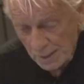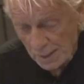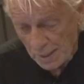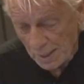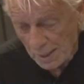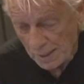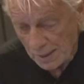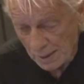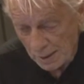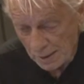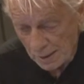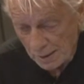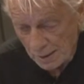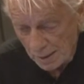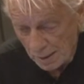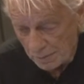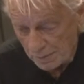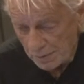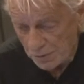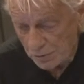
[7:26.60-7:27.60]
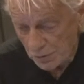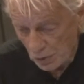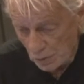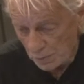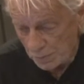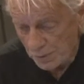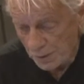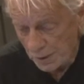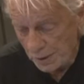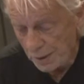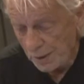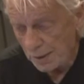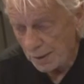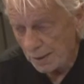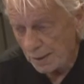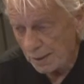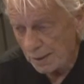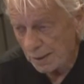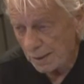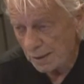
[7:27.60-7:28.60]
and I'm interpreting it
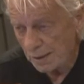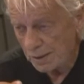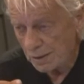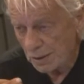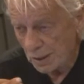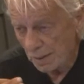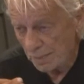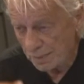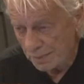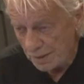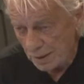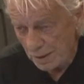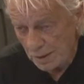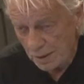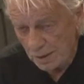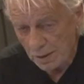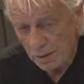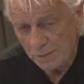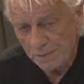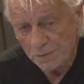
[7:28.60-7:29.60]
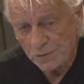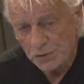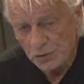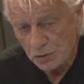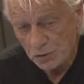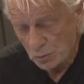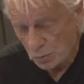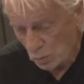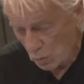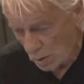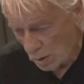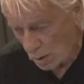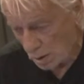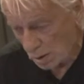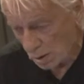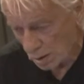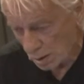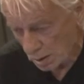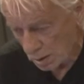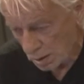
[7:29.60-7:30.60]
I'm thinking of it swung.
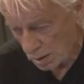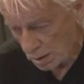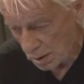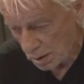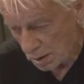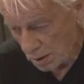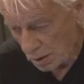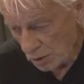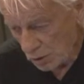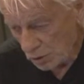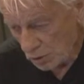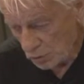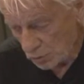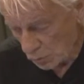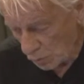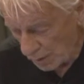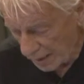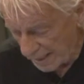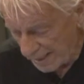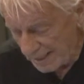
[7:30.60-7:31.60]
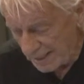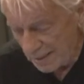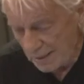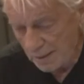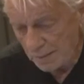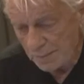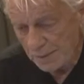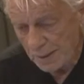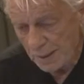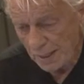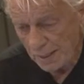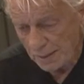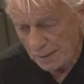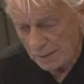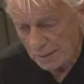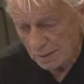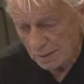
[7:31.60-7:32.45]
So I eliminate the